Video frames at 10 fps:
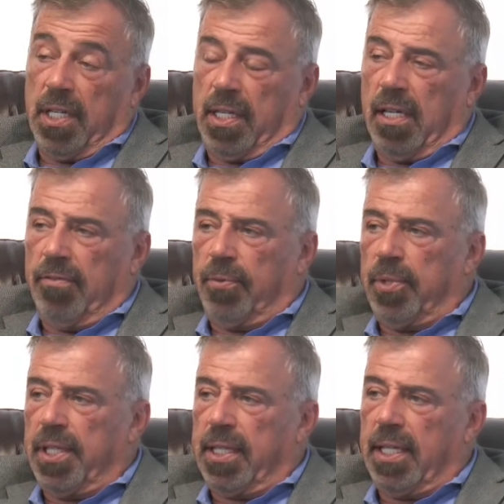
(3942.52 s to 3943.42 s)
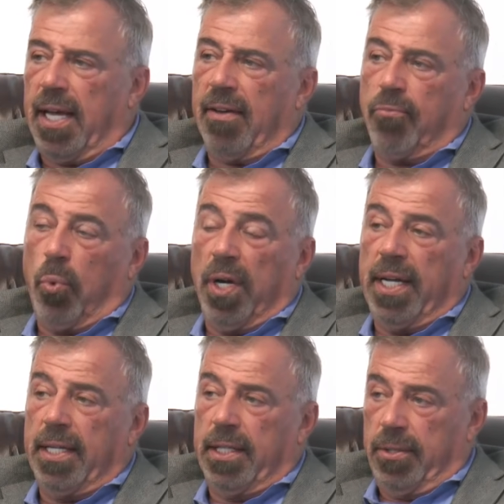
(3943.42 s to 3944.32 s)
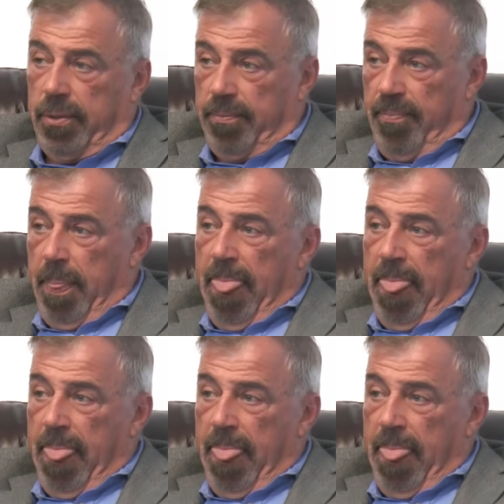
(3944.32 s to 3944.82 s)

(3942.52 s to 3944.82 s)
California can have one ADU.